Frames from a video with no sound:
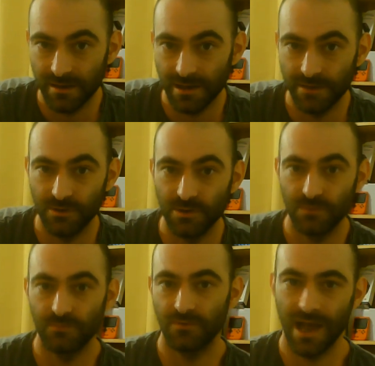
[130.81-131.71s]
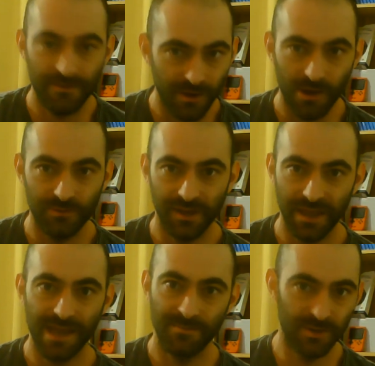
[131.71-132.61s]
If you've ever owned the
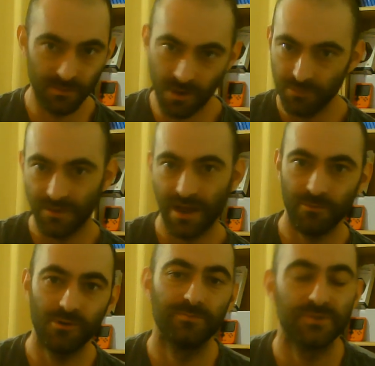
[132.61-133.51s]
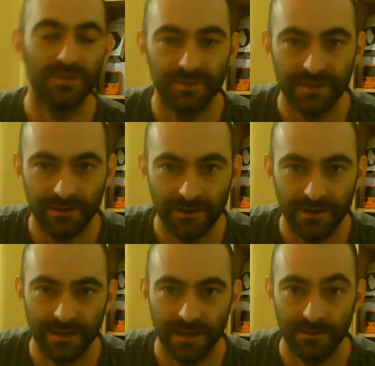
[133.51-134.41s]
game, you own that ROM, so you can download
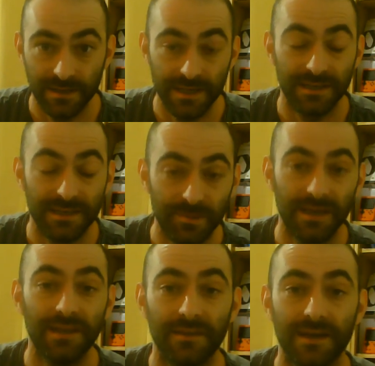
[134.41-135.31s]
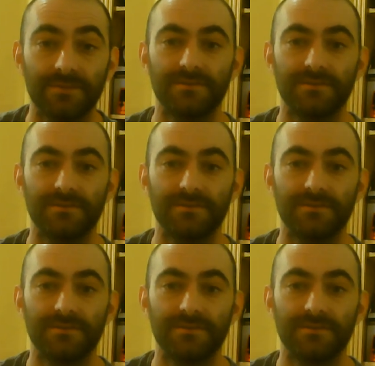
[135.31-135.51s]
it and legally play that.